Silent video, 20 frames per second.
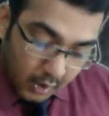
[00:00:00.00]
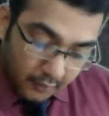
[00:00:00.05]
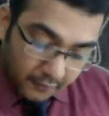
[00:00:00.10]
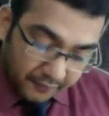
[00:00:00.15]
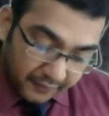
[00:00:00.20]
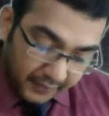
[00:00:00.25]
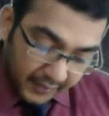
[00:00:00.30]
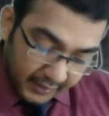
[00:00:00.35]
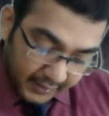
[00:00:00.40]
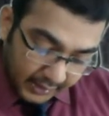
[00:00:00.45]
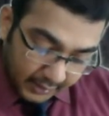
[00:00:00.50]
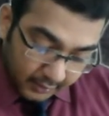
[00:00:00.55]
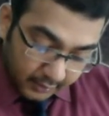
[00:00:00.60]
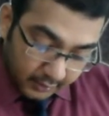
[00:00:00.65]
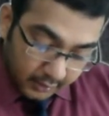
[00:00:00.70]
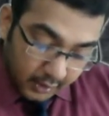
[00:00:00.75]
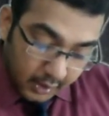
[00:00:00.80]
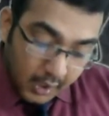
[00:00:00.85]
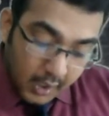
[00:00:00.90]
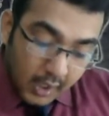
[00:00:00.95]

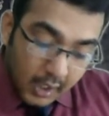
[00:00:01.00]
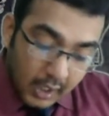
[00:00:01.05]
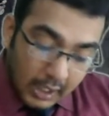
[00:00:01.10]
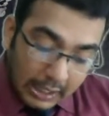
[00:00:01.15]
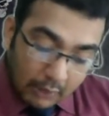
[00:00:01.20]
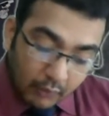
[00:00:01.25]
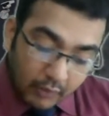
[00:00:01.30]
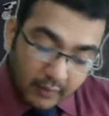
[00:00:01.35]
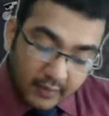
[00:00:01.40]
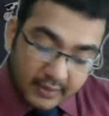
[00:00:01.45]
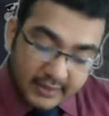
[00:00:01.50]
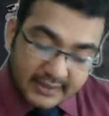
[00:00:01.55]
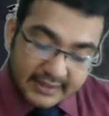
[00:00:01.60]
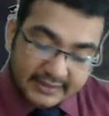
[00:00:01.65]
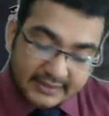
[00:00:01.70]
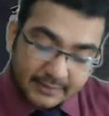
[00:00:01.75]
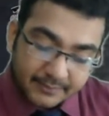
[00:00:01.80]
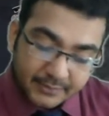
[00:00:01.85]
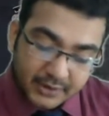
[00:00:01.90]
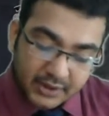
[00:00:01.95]
Further, however, the
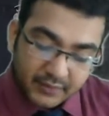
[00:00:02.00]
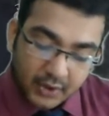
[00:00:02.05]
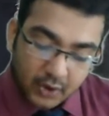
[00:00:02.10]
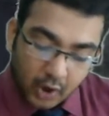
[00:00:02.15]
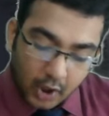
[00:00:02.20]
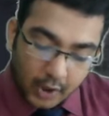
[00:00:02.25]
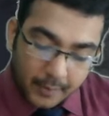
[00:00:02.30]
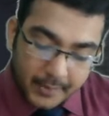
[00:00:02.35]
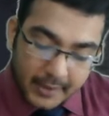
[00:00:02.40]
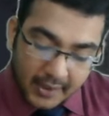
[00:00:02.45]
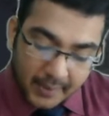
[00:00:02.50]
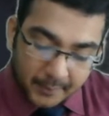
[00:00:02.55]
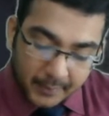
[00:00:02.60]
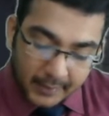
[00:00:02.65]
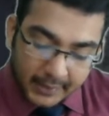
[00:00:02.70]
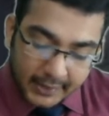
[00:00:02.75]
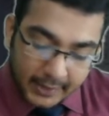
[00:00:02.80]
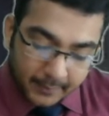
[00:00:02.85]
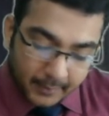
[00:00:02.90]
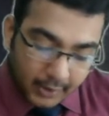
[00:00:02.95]
exemption will not be
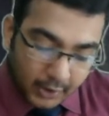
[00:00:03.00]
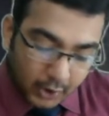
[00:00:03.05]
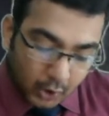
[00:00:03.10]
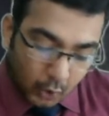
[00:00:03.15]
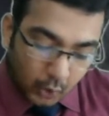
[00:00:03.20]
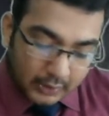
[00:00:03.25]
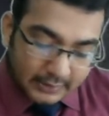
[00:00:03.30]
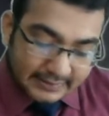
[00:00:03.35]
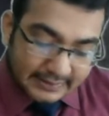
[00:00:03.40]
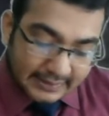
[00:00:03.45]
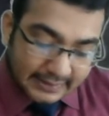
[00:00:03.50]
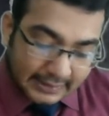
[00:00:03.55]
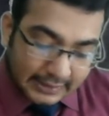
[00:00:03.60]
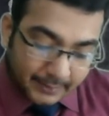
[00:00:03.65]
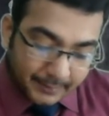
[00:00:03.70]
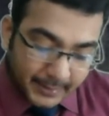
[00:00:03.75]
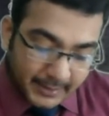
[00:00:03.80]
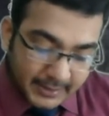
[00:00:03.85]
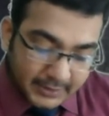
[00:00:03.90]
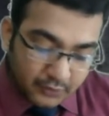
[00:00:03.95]
applicable to a
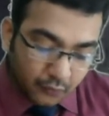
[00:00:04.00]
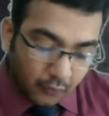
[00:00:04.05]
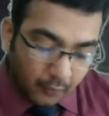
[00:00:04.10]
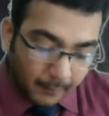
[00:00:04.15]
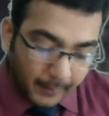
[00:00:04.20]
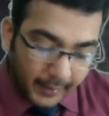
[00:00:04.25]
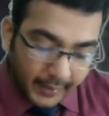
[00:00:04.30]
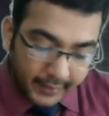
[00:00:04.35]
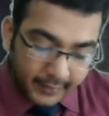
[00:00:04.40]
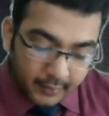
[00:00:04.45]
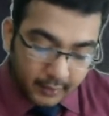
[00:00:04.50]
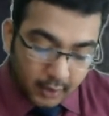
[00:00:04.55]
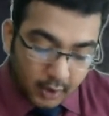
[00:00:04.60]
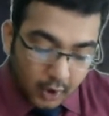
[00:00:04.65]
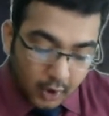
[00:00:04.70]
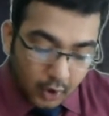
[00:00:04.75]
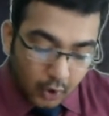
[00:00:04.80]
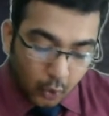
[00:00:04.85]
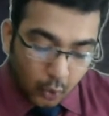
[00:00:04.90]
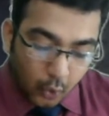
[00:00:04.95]
Sikkimese woman
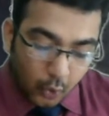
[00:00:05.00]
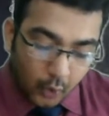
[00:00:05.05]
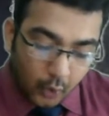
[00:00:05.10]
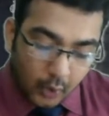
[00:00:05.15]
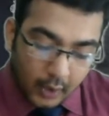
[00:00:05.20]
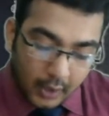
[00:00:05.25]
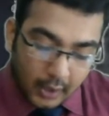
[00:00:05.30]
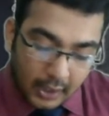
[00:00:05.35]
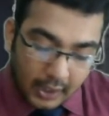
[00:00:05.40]
who,